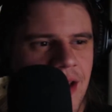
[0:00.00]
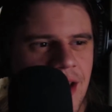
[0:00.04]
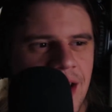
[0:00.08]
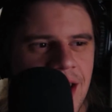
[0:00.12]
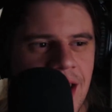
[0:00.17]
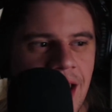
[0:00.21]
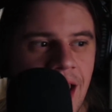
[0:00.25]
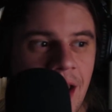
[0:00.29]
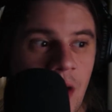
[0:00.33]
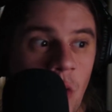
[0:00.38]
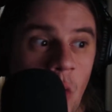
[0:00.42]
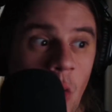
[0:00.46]

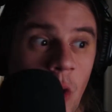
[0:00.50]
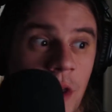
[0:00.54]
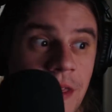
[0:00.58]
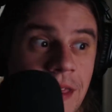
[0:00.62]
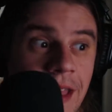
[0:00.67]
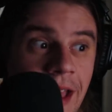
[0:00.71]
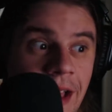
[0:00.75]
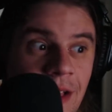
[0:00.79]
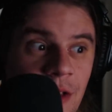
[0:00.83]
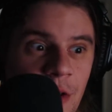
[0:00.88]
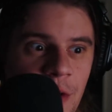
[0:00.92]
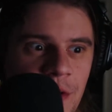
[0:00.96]
kind of what
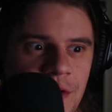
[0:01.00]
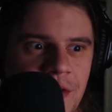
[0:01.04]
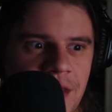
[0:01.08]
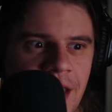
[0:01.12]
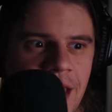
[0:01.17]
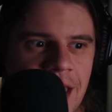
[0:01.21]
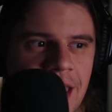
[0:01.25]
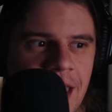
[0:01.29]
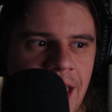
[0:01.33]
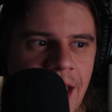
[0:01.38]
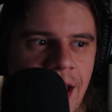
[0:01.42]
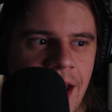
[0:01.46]
that looks
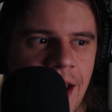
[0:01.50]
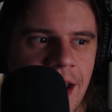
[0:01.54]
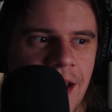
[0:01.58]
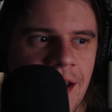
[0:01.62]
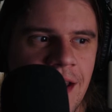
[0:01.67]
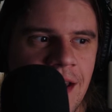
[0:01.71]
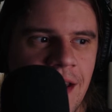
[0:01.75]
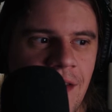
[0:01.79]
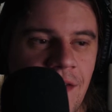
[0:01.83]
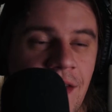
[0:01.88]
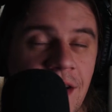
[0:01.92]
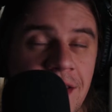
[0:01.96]
like yet,
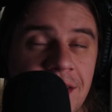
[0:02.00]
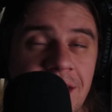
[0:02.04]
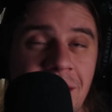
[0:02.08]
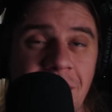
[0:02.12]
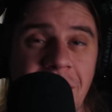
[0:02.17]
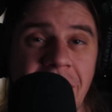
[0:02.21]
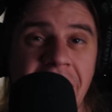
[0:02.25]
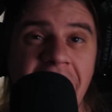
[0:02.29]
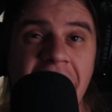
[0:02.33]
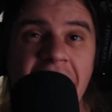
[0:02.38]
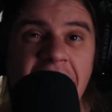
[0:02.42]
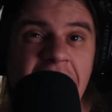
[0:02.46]
if that's
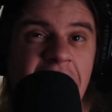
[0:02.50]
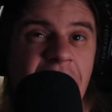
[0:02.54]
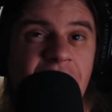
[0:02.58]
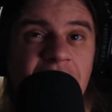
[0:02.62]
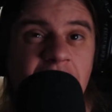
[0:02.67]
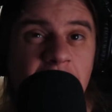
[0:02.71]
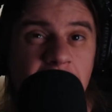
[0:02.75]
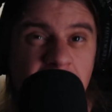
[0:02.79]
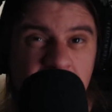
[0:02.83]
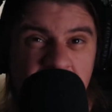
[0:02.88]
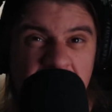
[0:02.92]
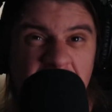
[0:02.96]
something I have to
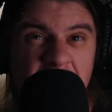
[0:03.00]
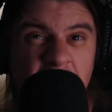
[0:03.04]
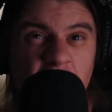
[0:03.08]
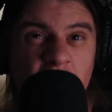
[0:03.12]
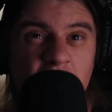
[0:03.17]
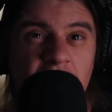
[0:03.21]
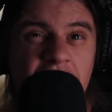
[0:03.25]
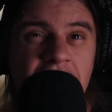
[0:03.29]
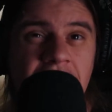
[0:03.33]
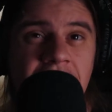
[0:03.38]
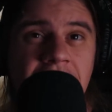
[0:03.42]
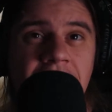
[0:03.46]

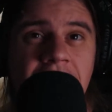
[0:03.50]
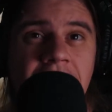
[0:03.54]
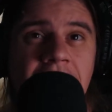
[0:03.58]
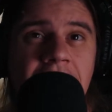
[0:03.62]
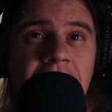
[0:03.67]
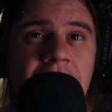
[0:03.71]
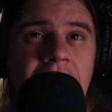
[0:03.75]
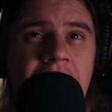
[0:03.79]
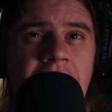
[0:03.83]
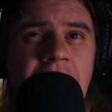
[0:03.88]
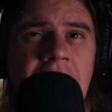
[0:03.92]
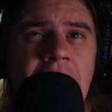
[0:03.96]
build,
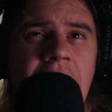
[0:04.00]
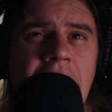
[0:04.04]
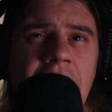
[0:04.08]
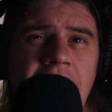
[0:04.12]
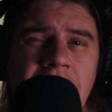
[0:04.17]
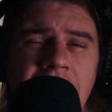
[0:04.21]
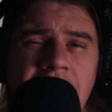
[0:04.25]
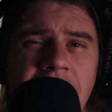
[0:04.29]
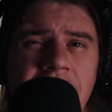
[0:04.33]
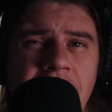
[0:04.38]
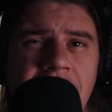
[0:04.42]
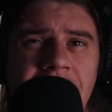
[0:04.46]

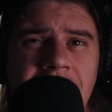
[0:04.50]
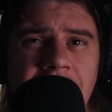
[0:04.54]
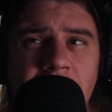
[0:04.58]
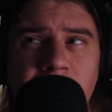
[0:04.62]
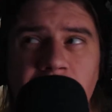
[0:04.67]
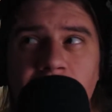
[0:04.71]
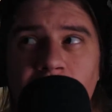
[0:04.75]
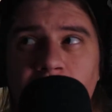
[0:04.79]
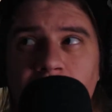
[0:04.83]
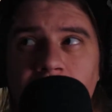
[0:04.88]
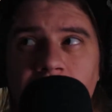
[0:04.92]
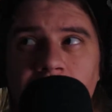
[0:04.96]
and that could be
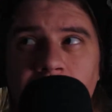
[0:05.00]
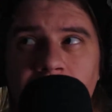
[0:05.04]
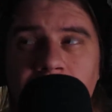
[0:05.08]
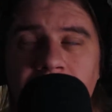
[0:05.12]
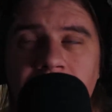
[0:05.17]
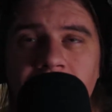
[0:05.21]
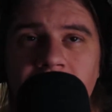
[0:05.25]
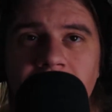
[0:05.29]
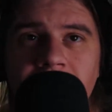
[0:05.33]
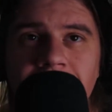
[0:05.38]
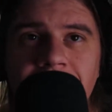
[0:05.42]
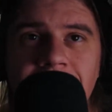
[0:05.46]
one of the
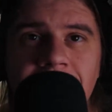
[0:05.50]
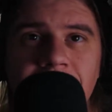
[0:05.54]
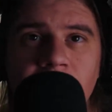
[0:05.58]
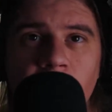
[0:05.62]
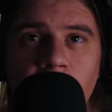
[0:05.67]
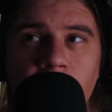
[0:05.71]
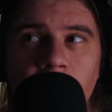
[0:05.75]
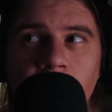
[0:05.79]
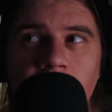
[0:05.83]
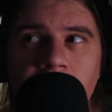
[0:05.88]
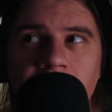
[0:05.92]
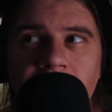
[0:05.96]
builds,
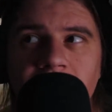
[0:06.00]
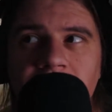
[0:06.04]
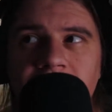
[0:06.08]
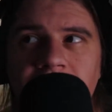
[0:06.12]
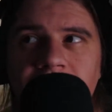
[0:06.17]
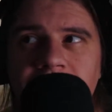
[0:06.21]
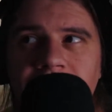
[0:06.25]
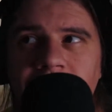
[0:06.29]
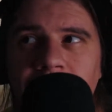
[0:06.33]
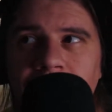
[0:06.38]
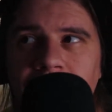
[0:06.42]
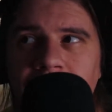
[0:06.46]
or if it's
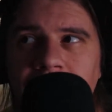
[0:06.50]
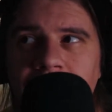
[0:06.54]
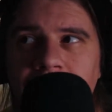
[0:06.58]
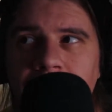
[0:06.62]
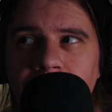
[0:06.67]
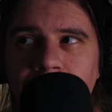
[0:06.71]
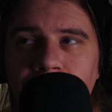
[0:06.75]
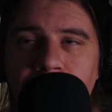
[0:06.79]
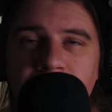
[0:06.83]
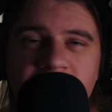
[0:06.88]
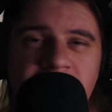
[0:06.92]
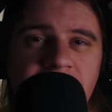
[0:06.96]

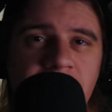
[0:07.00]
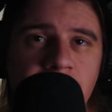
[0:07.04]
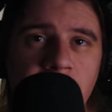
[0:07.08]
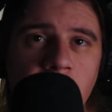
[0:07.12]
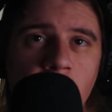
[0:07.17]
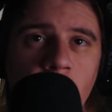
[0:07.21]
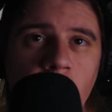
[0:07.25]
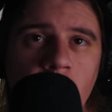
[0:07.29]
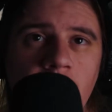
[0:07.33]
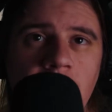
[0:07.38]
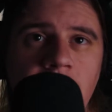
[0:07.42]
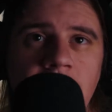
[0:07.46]
something
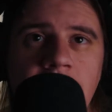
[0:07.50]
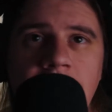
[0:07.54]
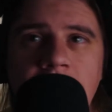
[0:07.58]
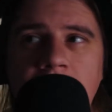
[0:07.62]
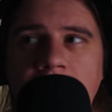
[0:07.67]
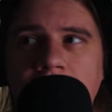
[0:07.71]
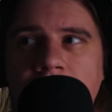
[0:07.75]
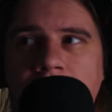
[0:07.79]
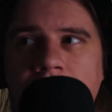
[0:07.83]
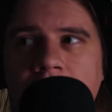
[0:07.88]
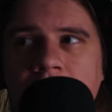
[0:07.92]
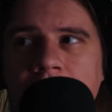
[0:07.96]
bespoke.
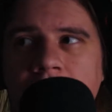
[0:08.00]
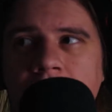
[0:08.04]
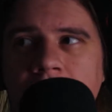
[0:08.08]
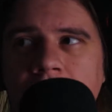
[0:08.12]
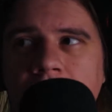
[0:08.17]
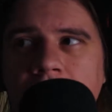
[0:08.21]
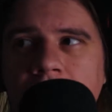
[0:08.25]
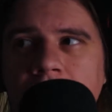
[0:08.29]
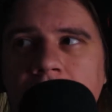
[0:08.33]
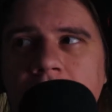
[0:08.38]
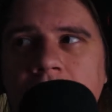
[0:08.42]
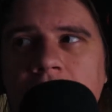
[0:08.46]

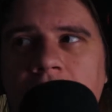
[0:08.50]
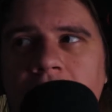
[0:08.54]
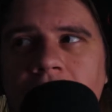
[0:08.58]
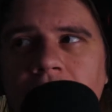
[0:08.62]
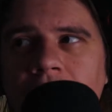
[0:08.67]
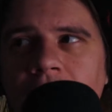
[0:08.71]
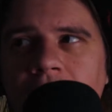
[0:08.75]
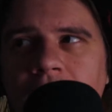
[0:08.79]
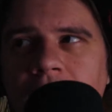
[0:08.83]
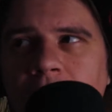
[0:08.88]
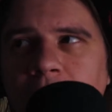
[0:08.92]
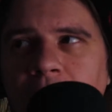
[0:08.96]
I don't
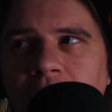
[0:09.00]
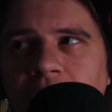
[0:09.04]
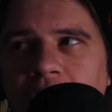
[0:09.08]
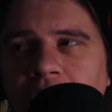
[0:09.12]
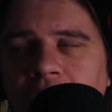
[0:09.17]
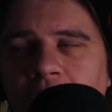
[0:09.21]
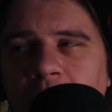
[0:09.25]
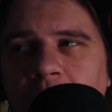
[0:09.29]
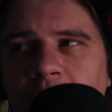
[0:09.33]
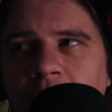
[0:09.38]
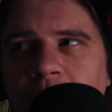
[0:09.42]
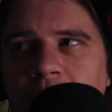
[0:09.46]
think I'm using
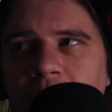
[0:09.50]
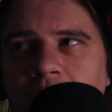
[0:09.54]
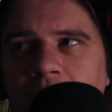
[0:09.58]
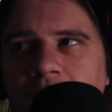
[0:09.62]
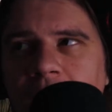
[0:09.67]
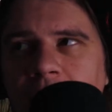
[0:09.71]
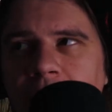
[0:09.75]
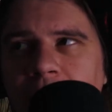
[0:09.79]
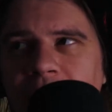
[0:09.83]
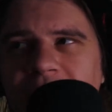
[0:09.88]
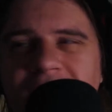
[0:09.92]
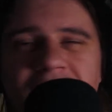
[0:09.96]
that word
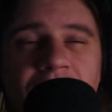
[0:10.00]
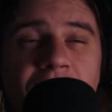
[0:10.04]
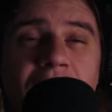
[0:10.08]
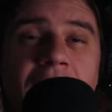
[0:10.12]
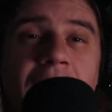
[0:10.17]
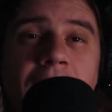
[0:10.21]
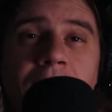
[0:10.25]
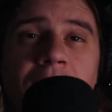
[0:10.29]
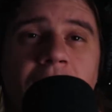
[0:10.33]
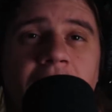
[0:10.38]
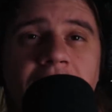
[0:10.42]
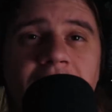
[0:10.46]
right, but something
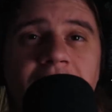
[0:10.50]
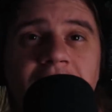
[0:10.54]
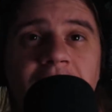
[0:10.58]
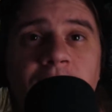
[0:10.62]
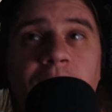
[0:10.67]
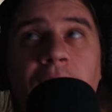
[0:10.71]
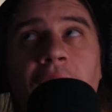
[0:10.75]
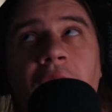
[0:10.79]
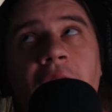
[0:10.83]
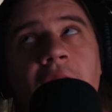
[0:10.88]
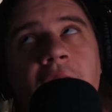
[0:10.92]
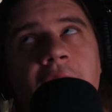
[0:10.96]
I just
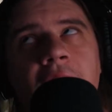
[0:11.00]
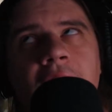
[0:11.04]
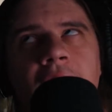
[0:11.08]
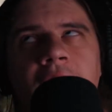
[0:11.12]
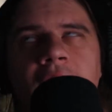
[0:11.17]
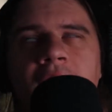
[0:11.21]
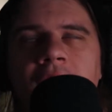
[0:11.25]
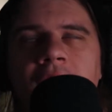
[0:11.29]
buy